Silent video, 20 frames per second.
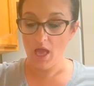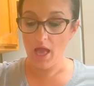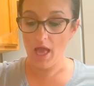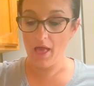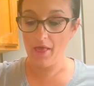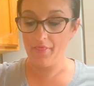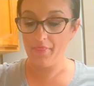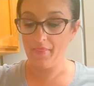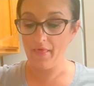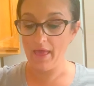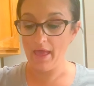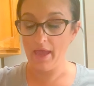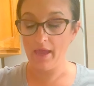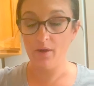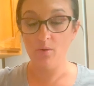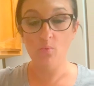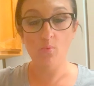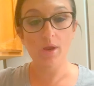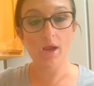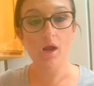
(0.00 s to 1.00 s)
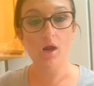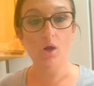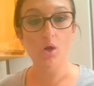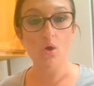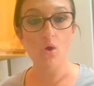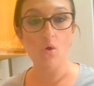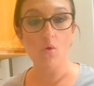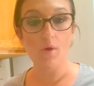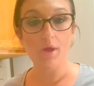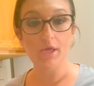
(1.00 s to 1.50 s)
and then we are
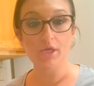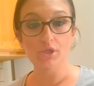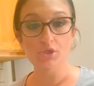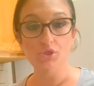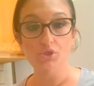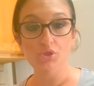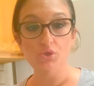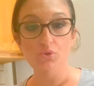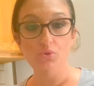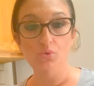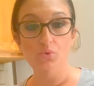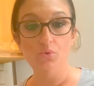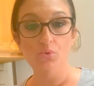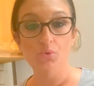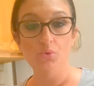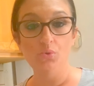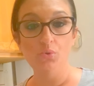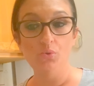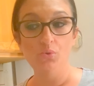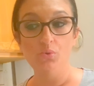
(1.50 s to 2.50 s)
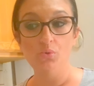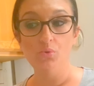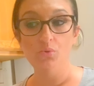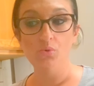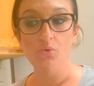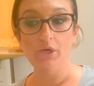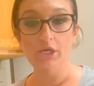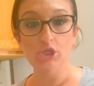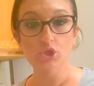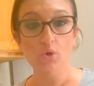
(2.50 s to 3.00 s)
going
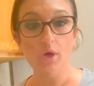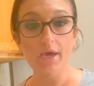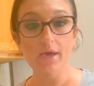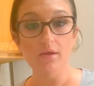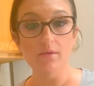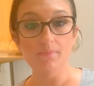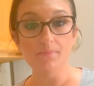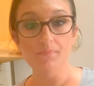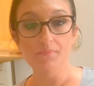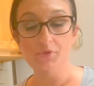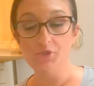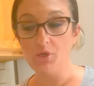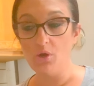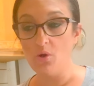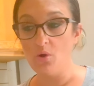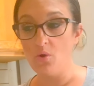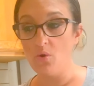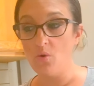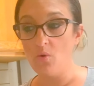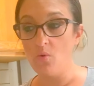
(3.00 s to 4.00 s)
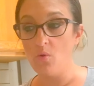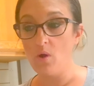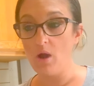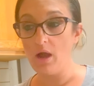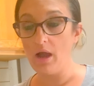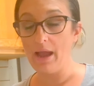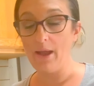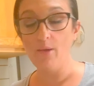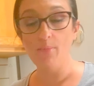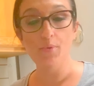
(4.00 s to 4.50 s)
to enjoy it. So
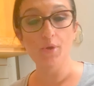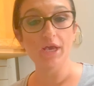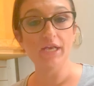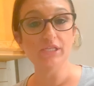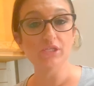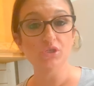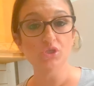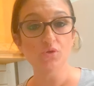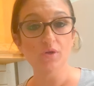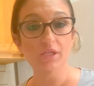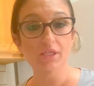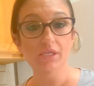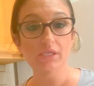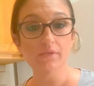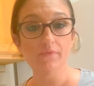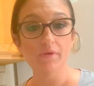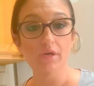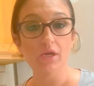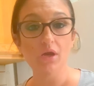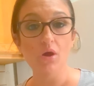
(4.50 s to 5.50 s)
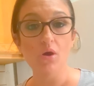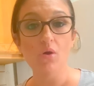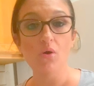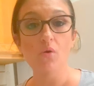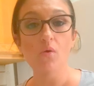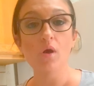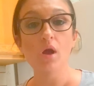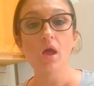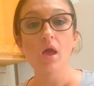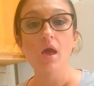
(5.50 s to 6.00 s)
I hope you guys enjoyed this
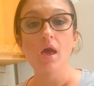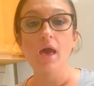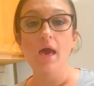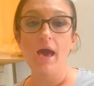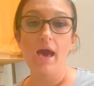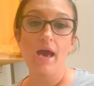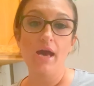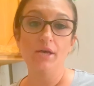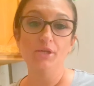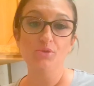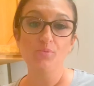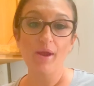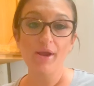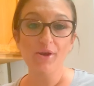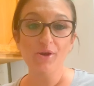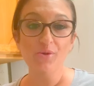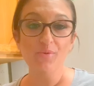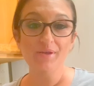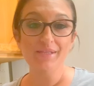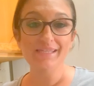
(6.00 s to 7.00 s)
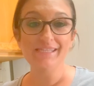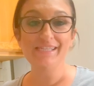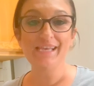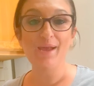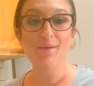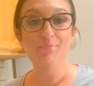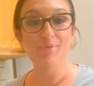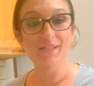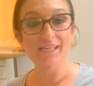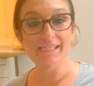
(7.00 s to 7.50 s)
video. As Ryder would
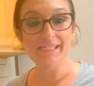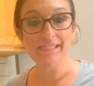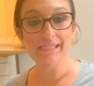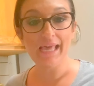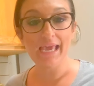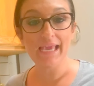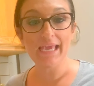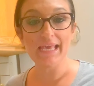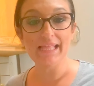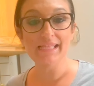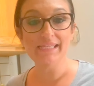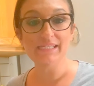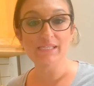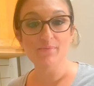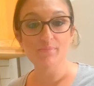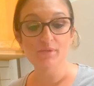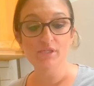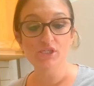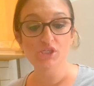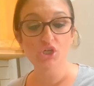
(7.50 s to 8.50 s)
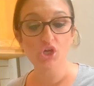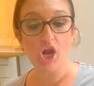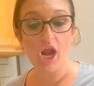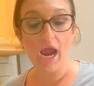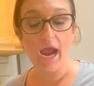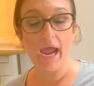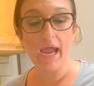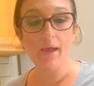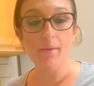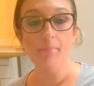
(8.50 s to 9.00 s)
say, please like and
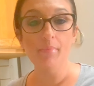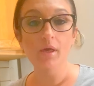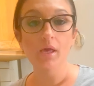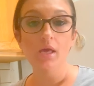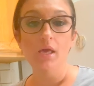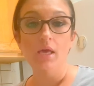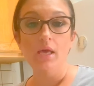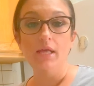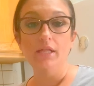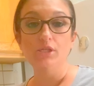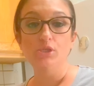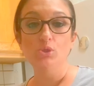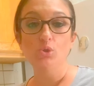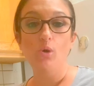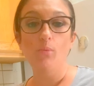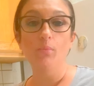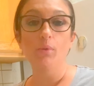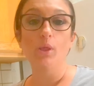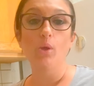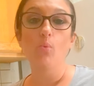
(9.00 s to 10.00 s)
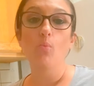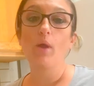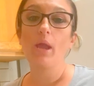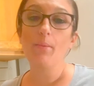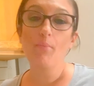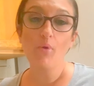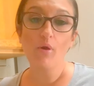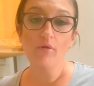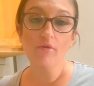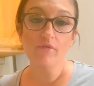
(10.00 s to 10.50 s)
subscribe. It's normally way
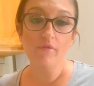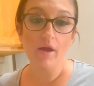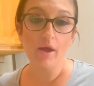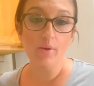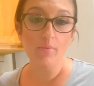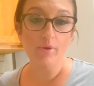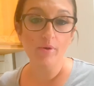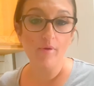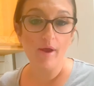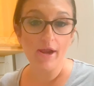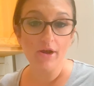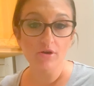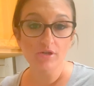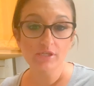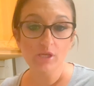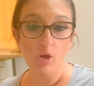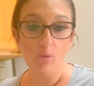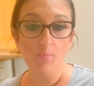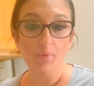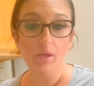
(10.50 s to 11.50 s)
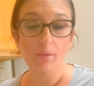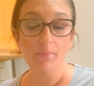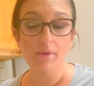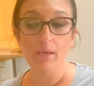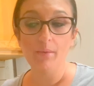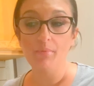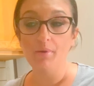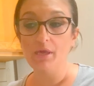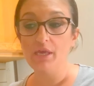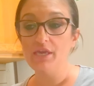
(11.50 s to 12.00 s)
more fun when Ryder's helping
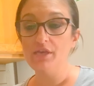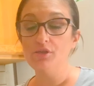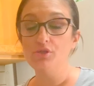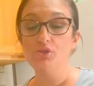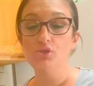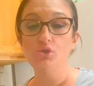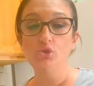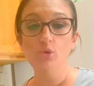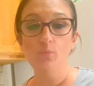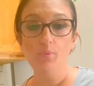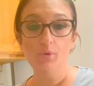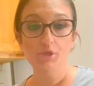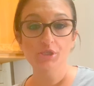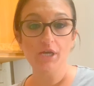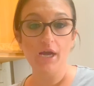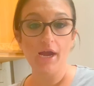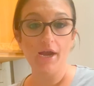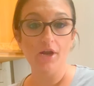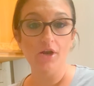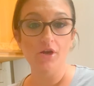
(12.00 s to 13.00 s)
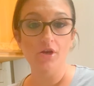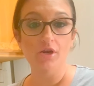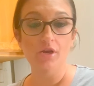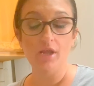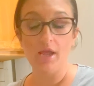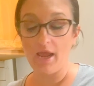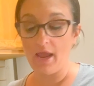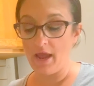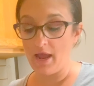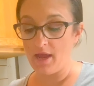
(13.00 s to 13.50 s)
me, but he's super tired
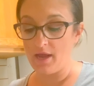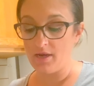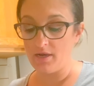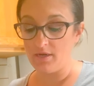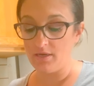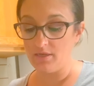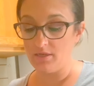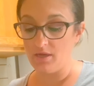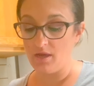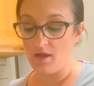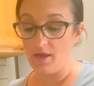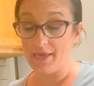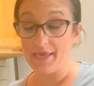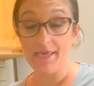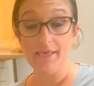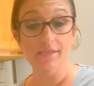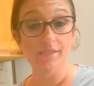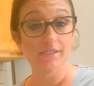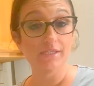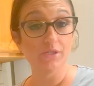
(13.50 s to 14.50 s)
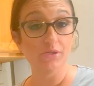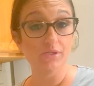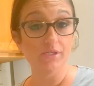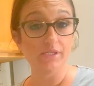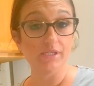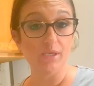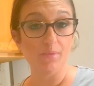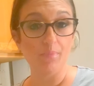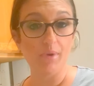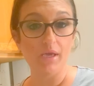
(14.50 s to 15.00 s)
and uh, he is still
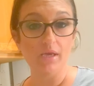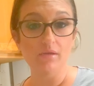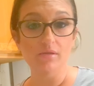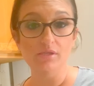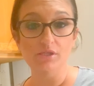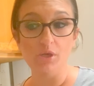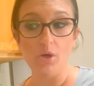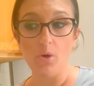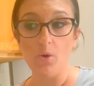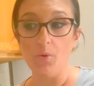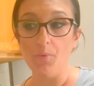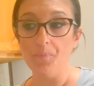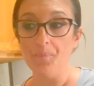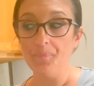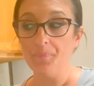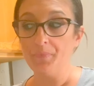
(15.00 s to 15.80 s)
sleeping, so